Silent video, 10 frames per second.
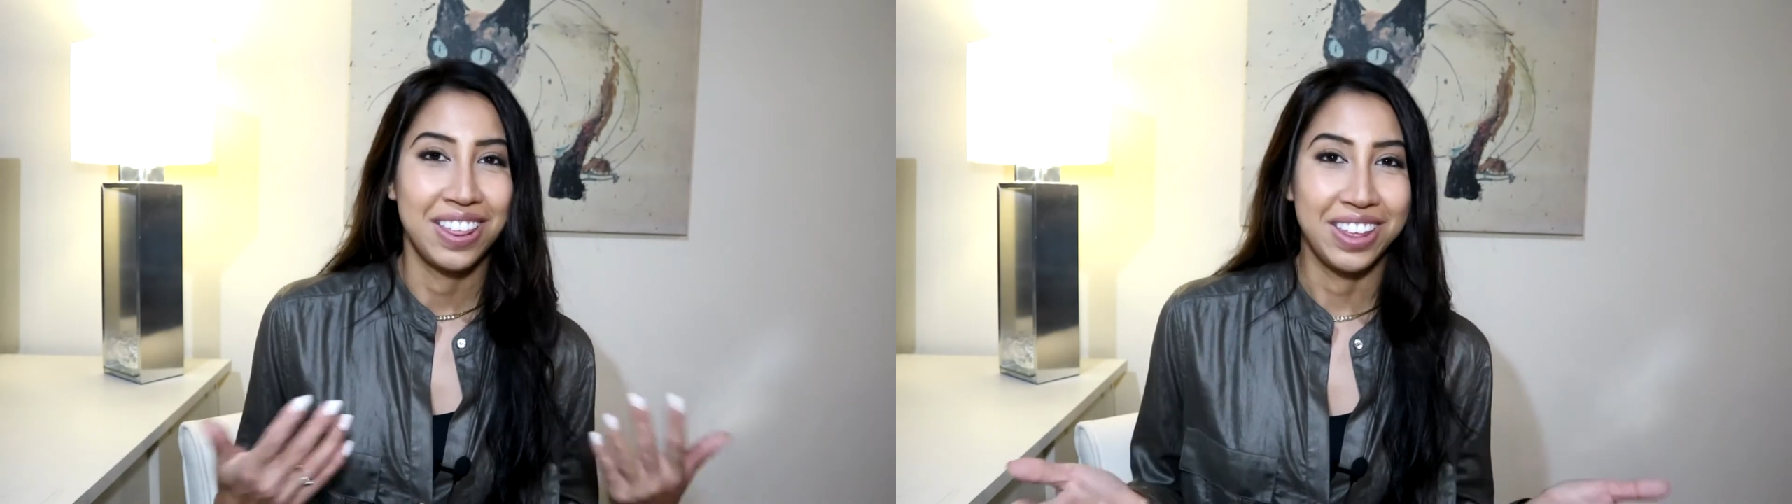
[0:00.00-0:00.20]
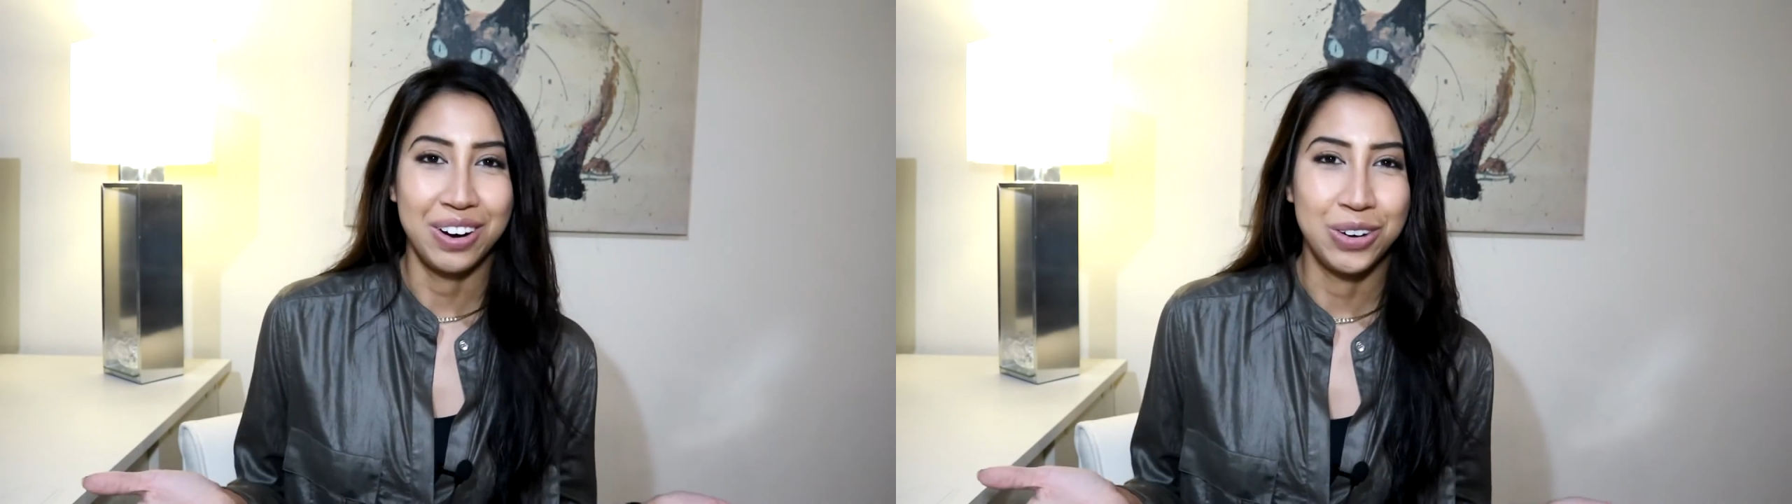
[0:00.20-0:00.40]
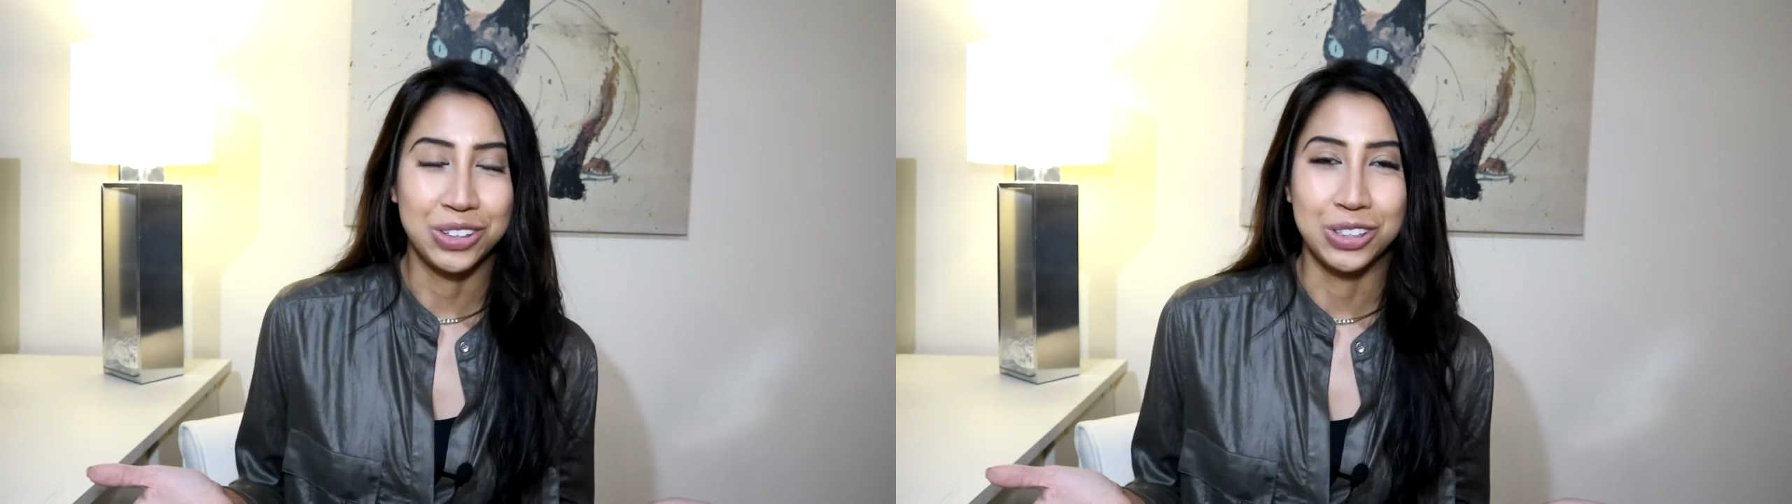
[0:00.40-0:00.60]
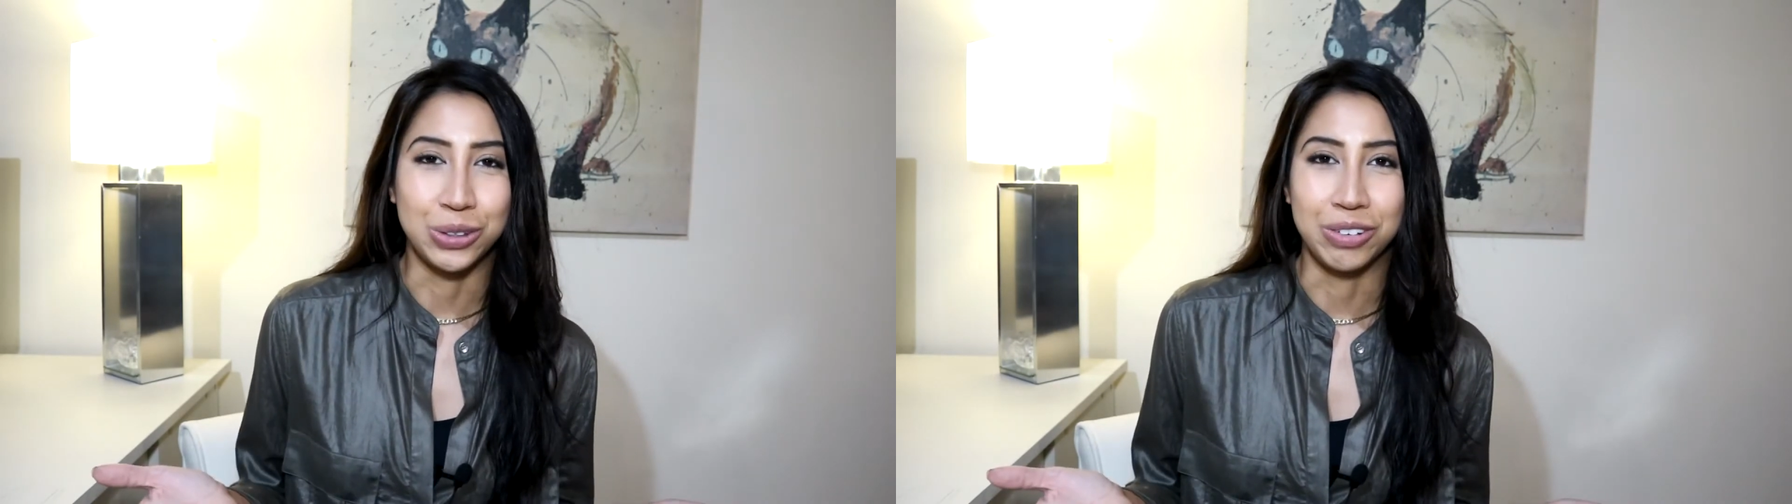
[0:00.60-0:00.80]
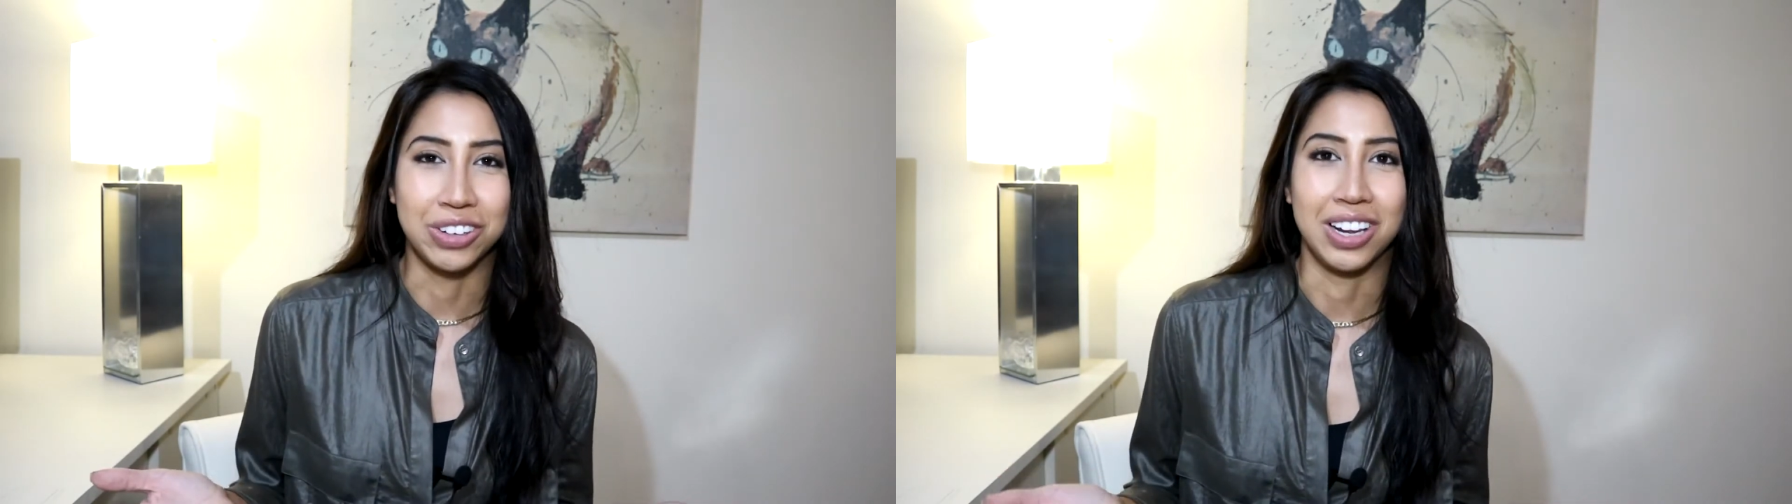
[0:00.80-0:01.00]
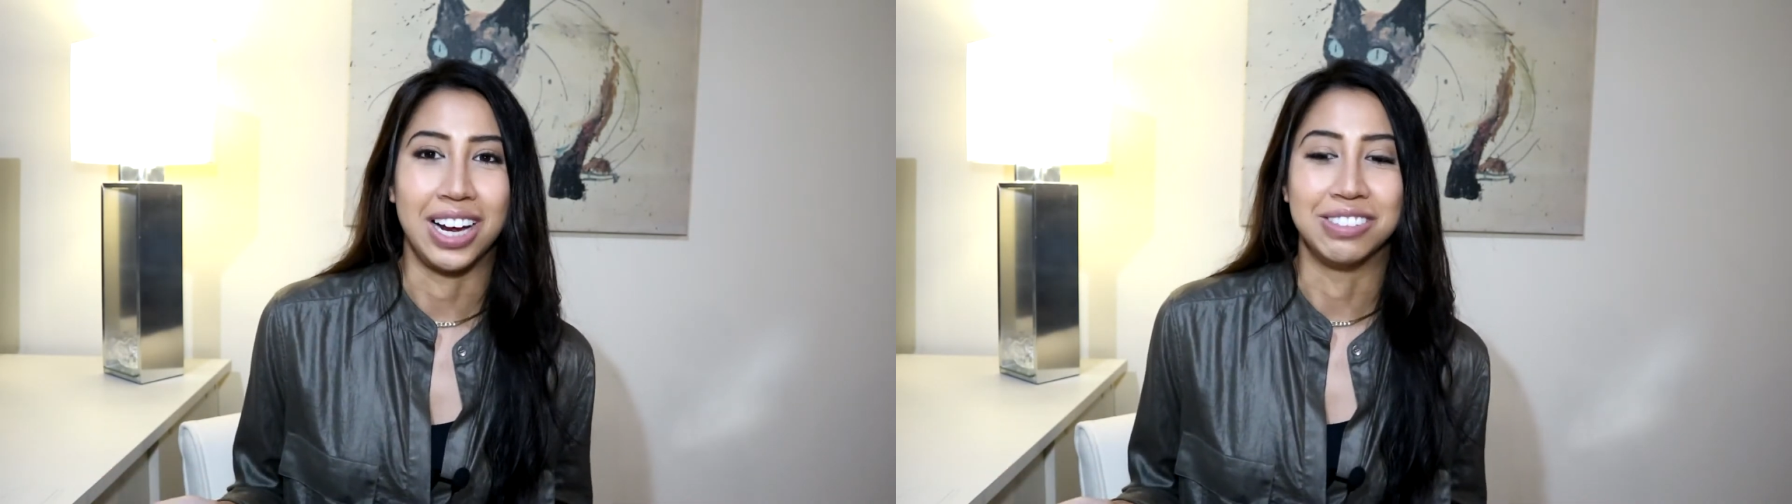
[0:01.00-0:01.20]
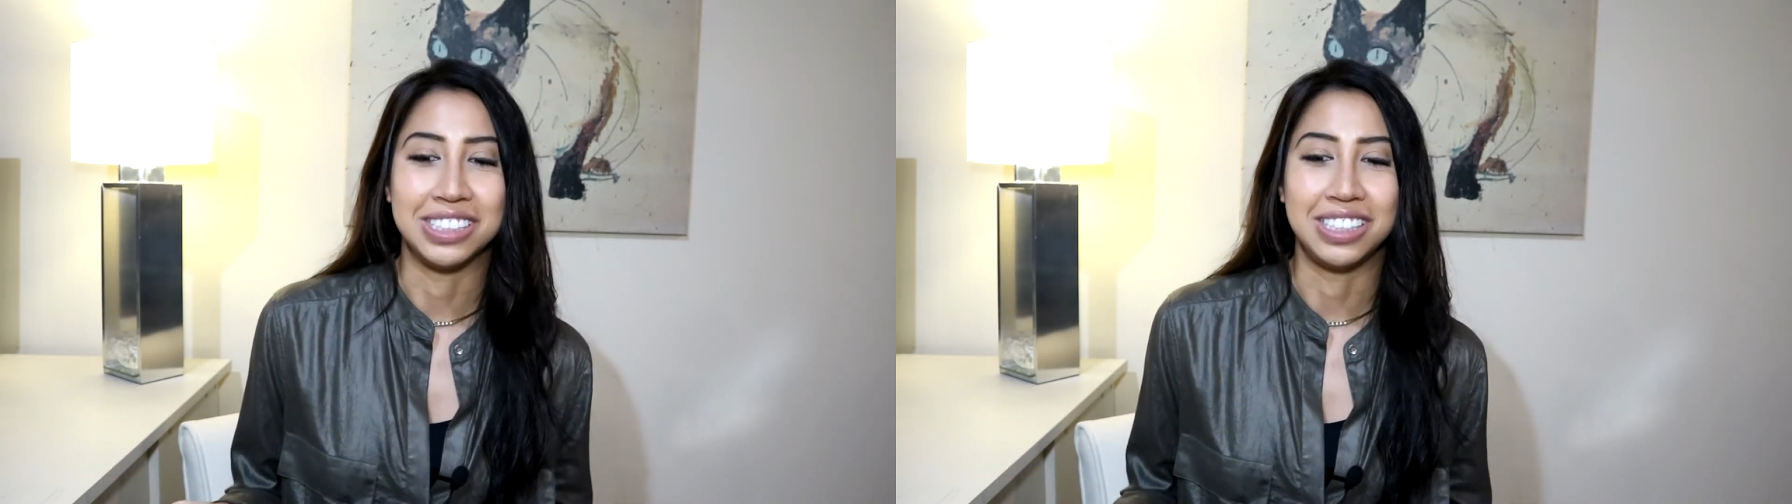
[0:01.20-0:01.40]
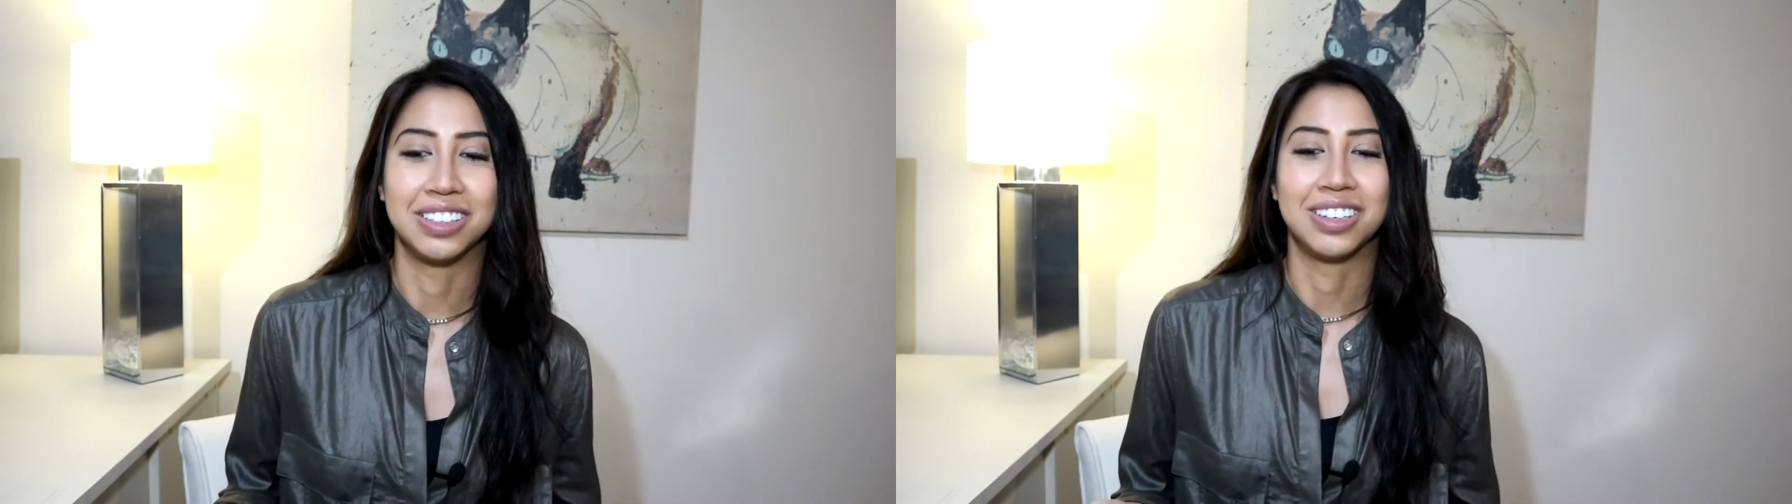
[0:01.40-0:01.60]
they don't know what they're doing with their
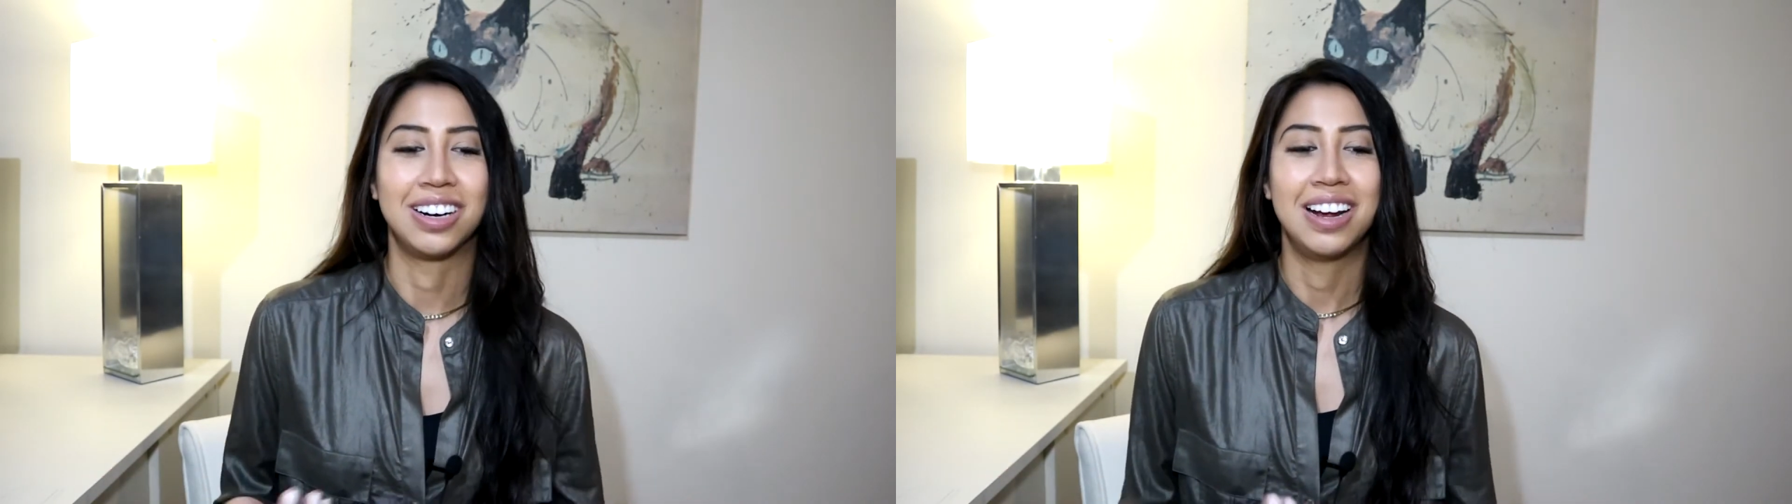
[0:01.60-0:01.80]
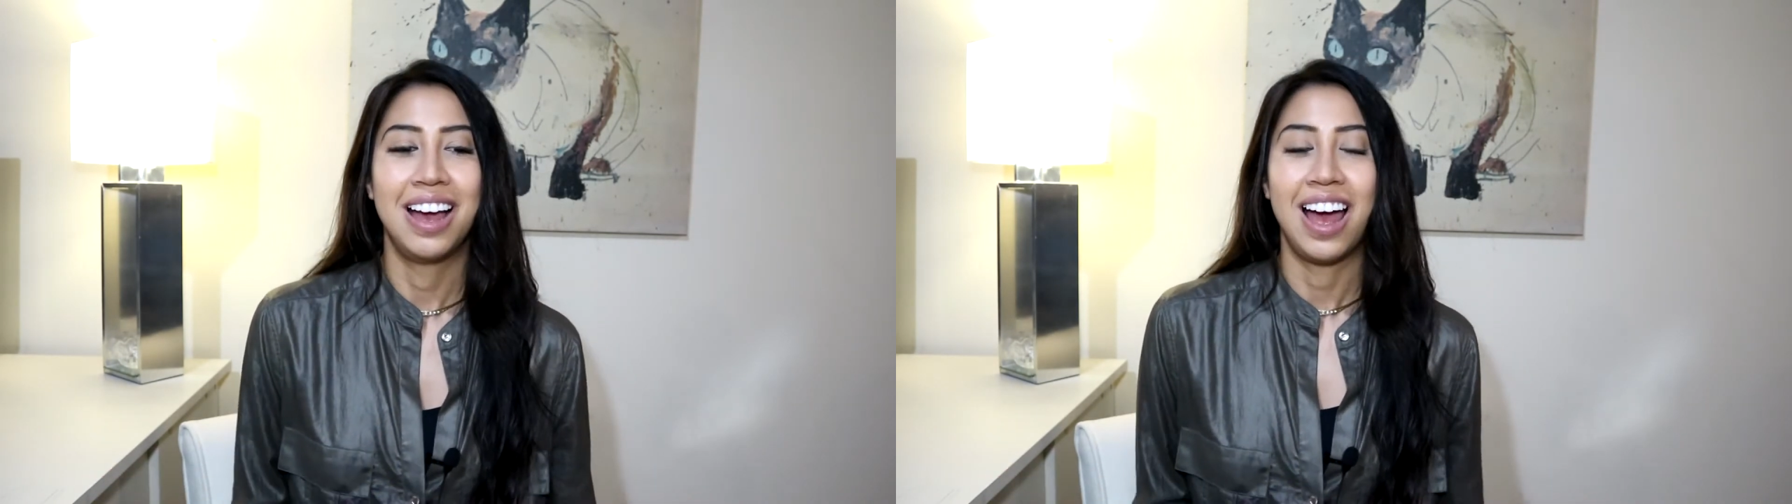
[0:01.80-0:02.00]
lives either.